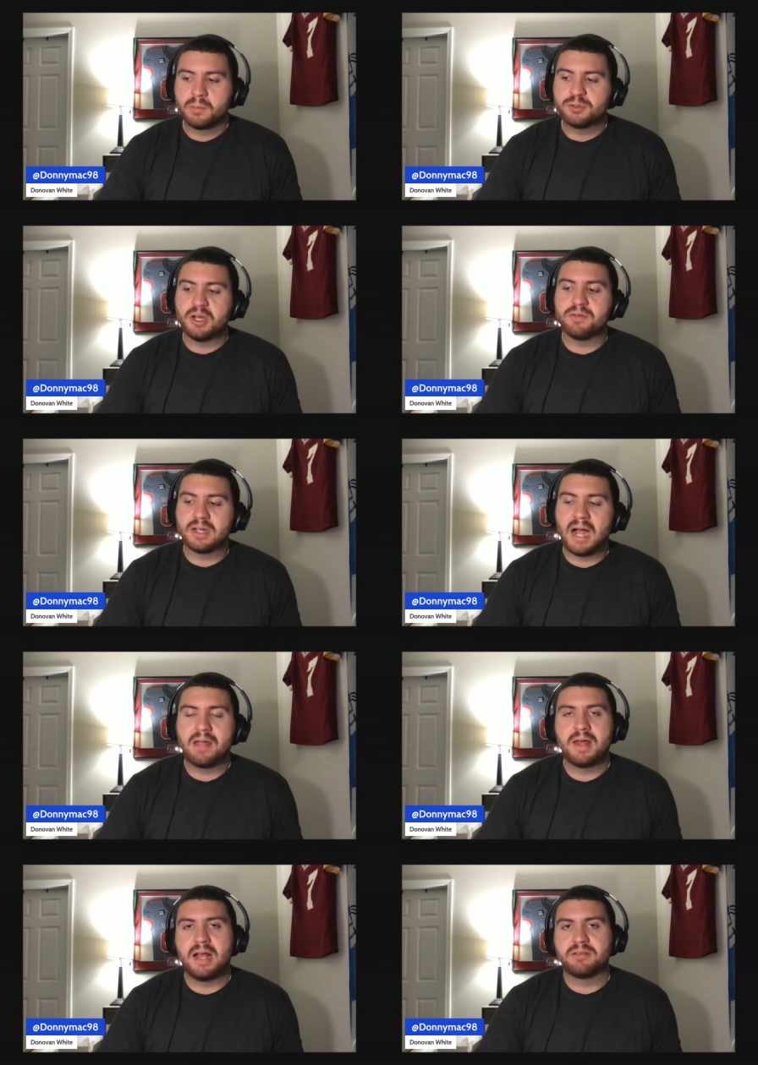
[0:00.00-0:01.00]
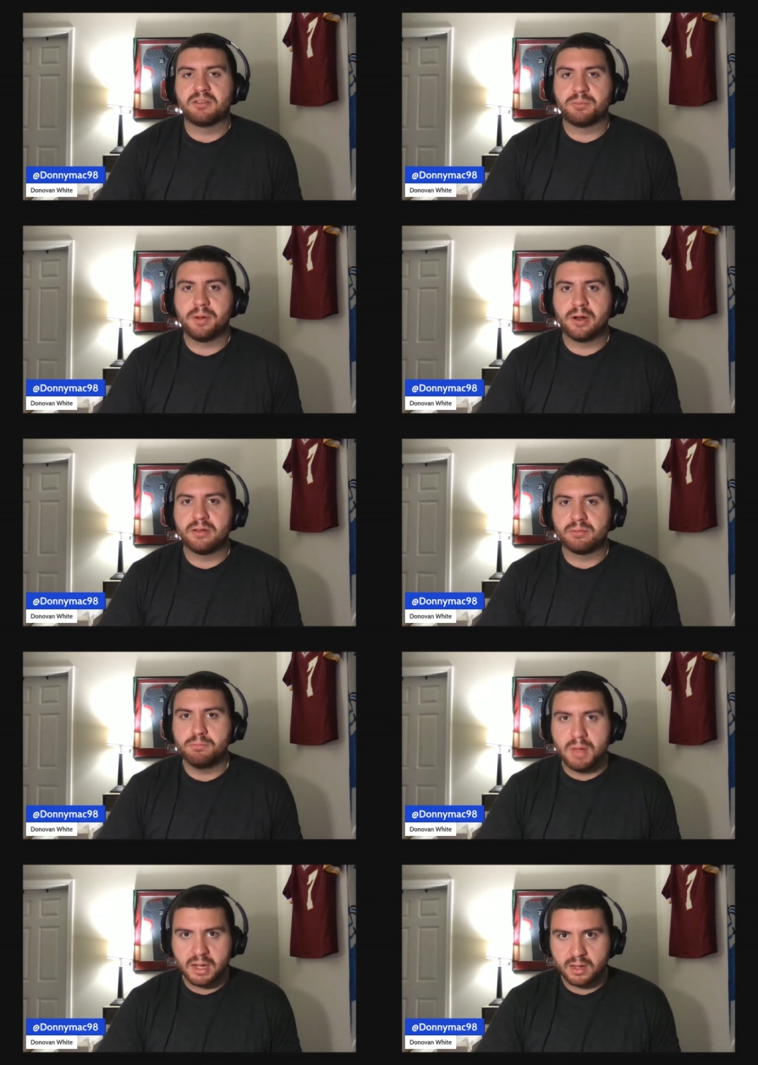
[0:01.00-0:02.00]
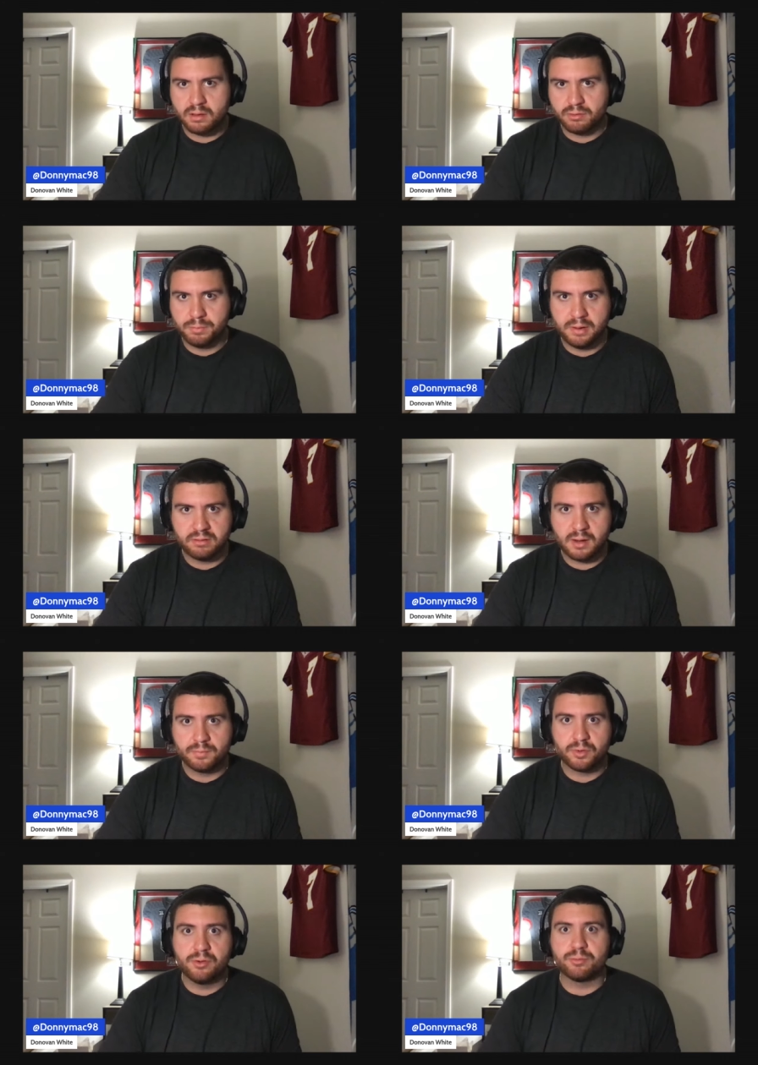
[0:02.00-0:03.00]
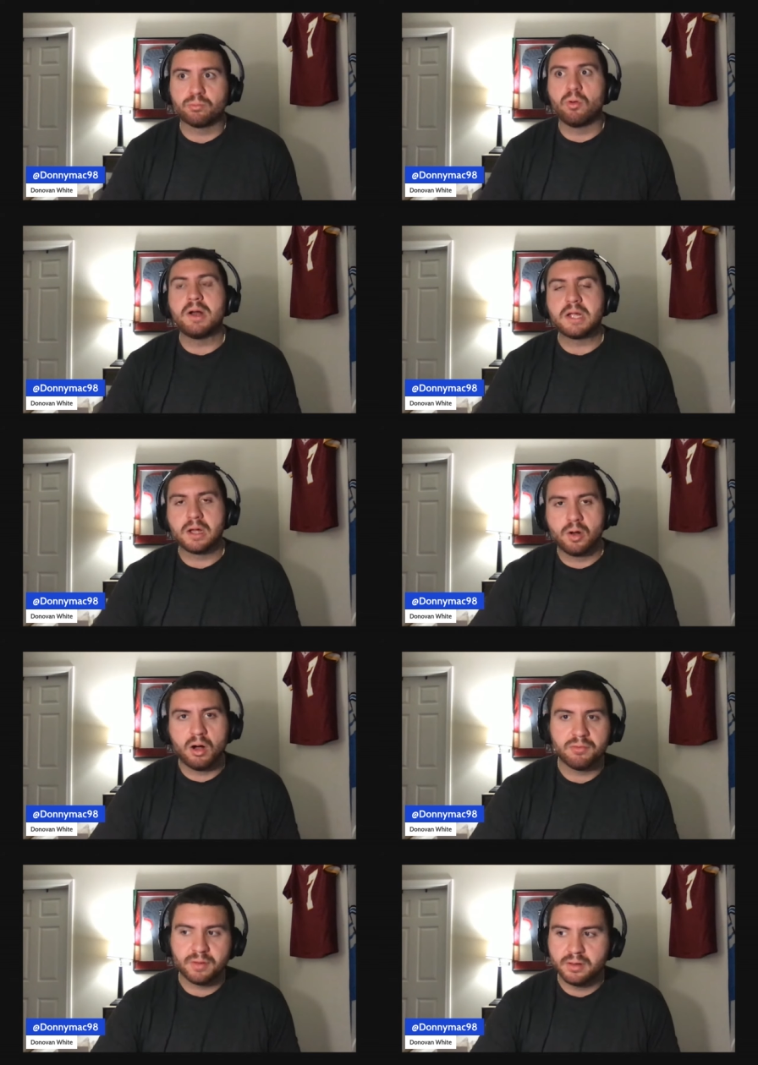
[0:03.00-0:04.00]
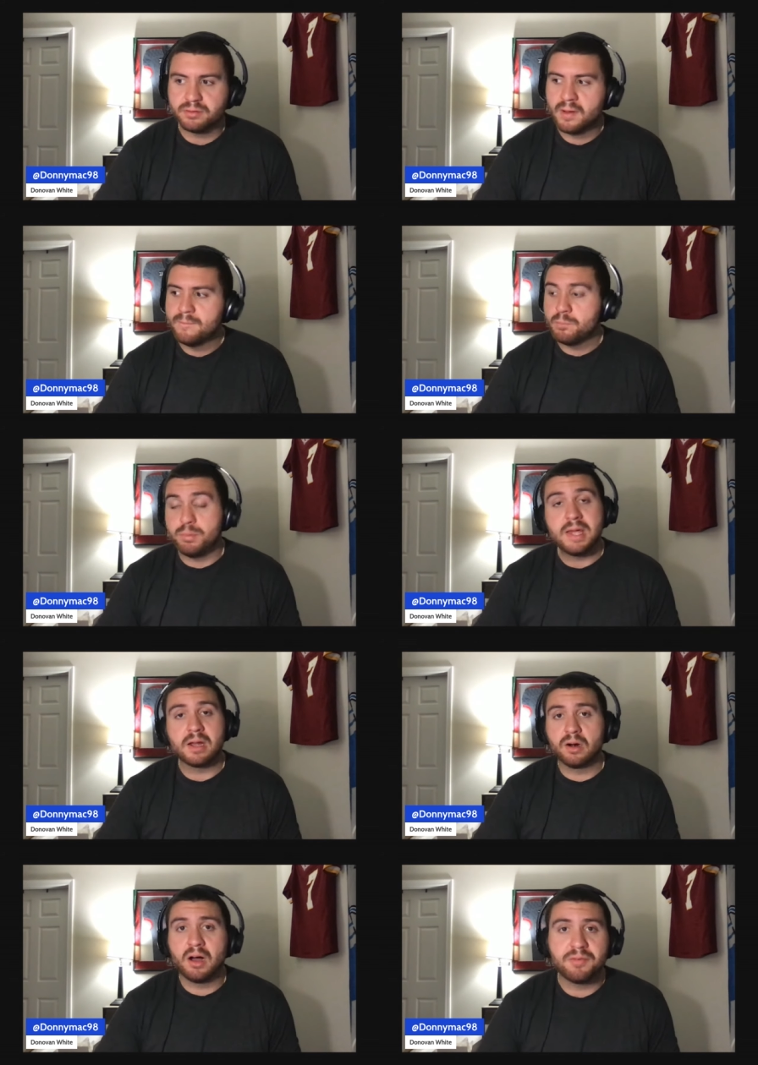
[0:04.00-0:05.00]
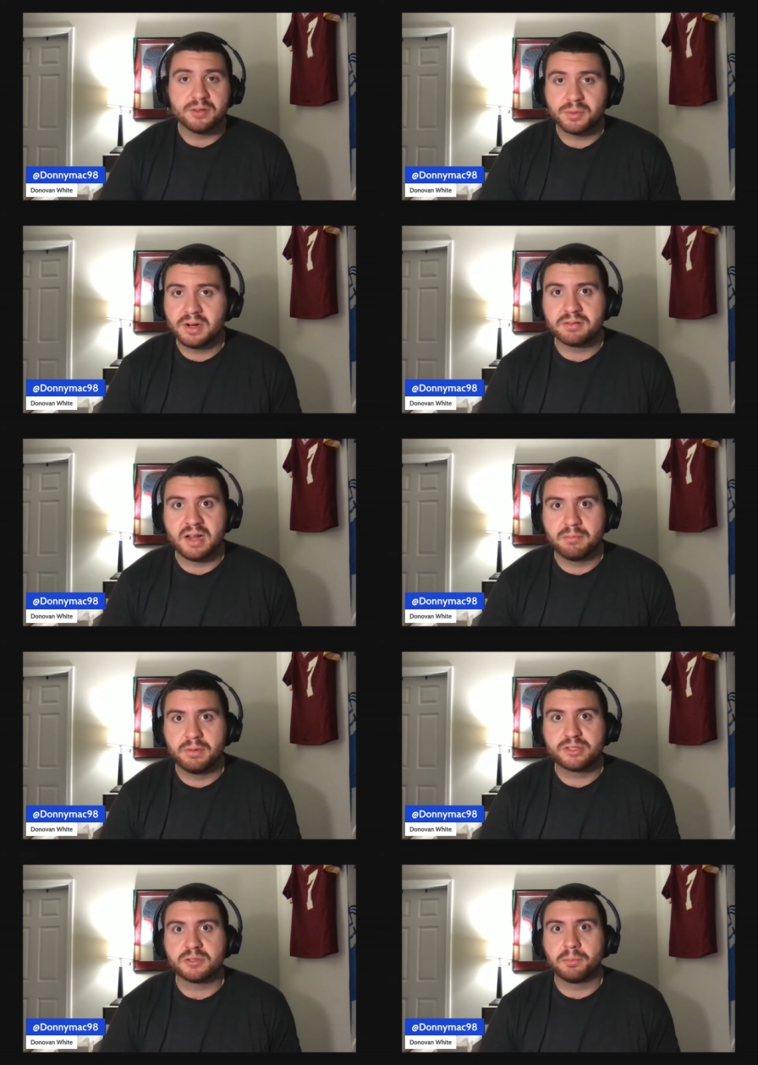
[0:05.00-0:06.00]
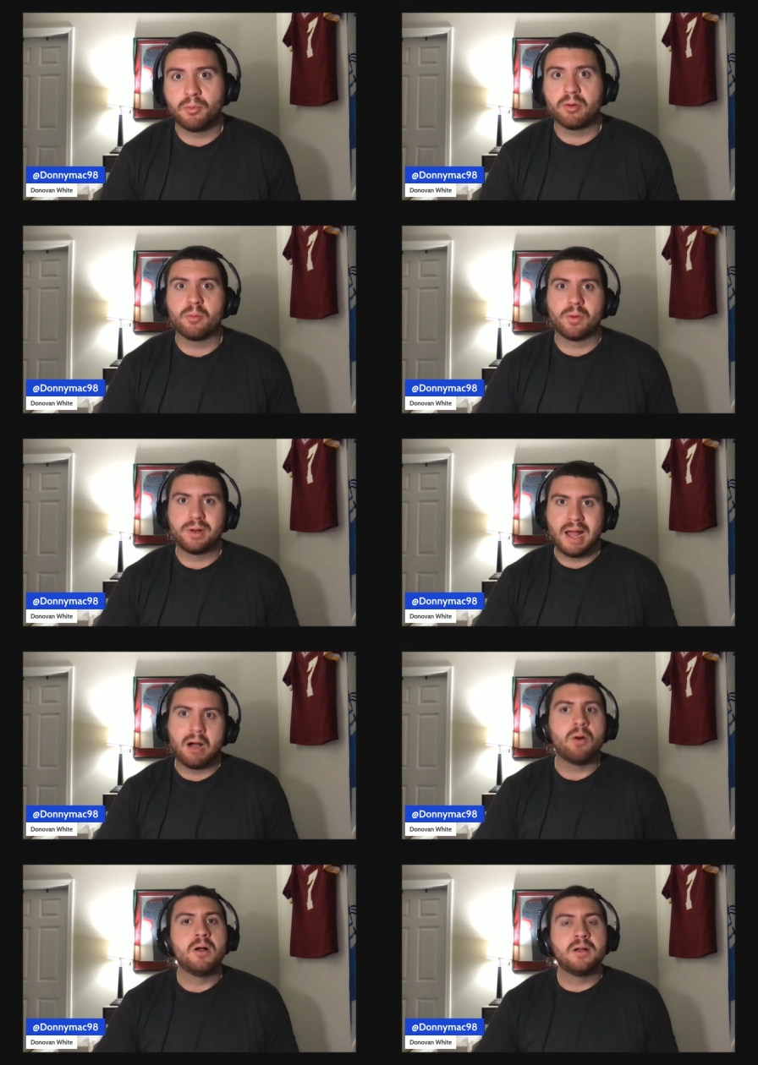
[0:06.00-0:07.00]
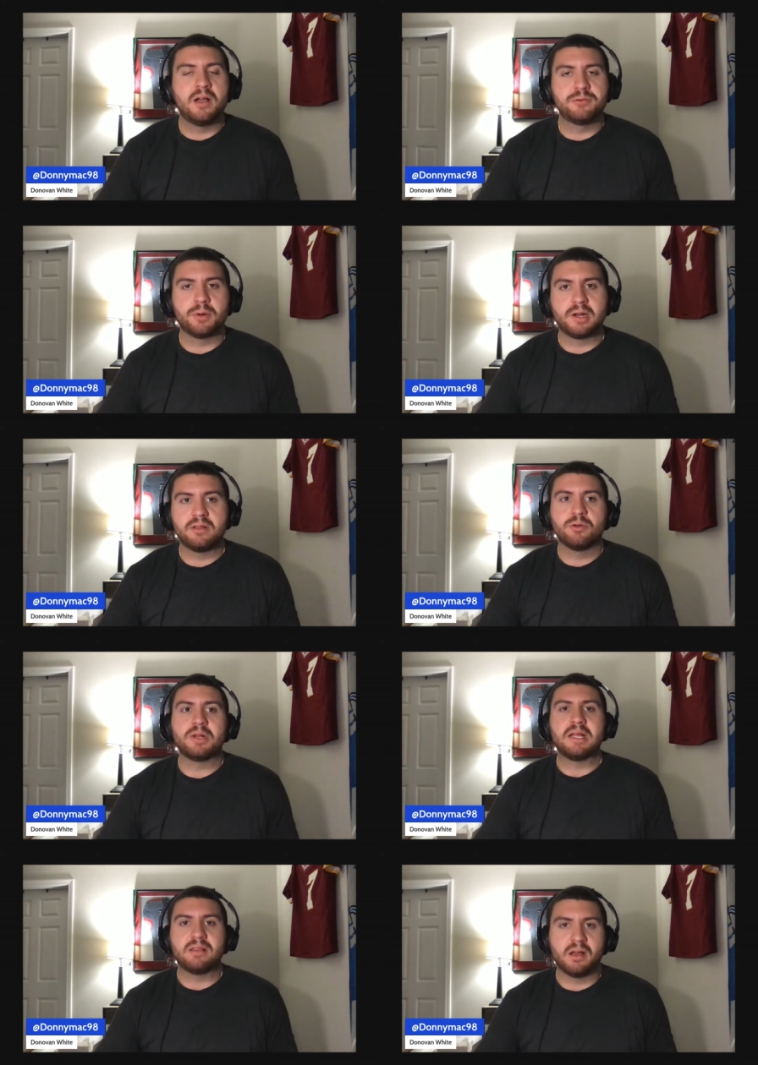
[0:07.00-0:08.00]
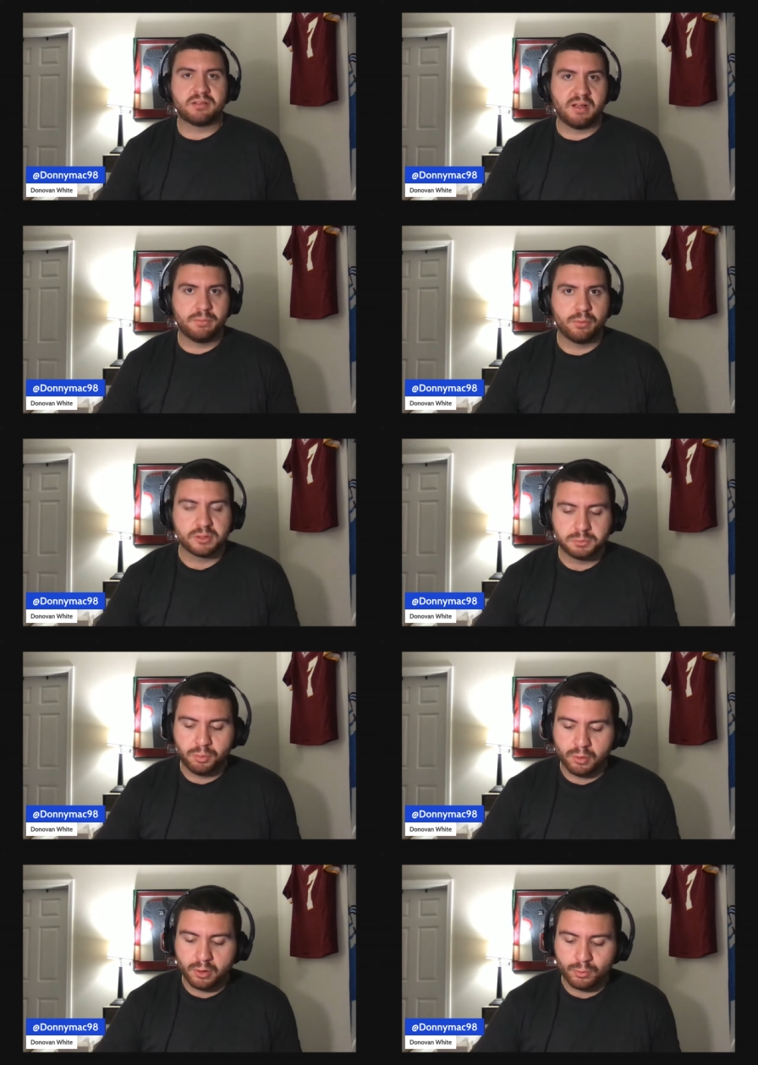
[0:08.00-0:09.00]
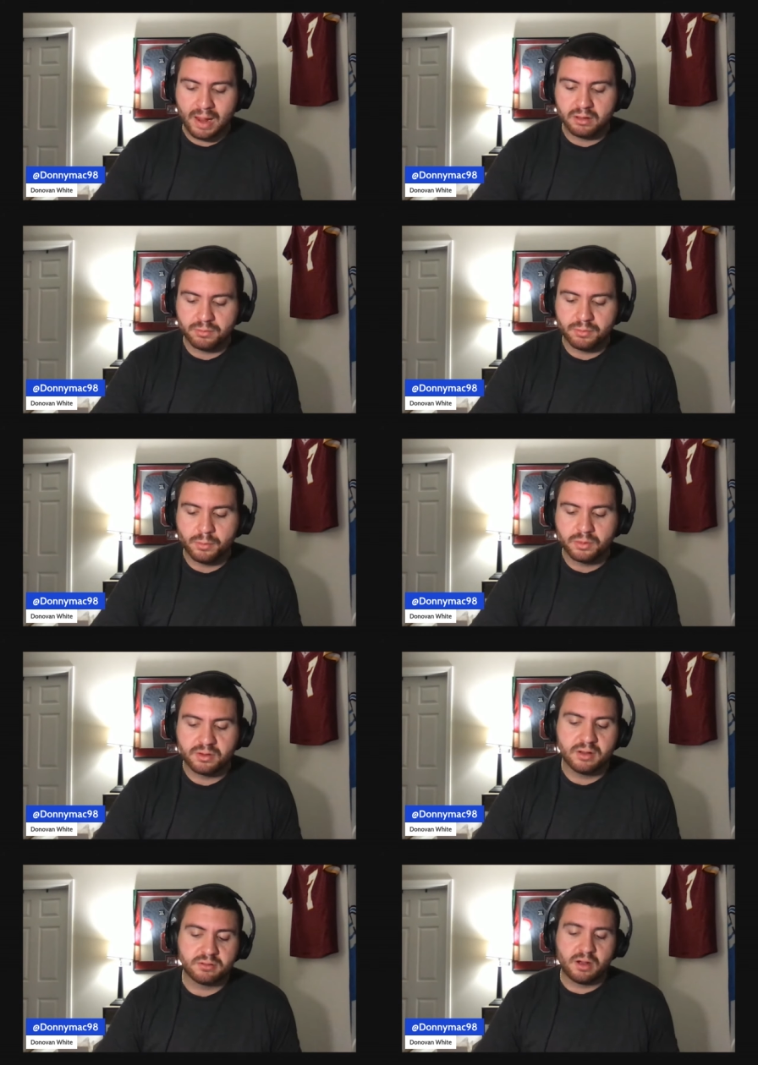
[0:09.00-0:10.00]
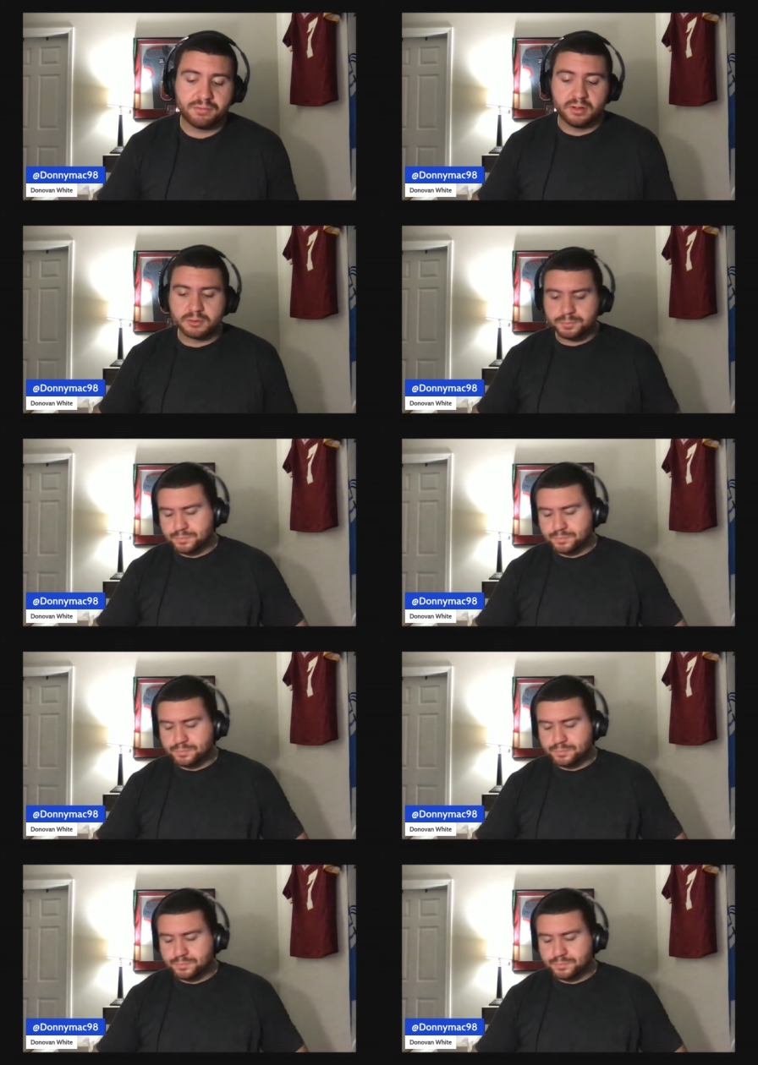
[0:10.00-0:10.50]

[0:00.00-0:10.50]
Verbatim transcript: But you have a guy that has experience making those big time throws, running an offense, being an offense where he doesn't have much support, where now, as we'll get into it, he does have more support around him from the Wisconsin offense.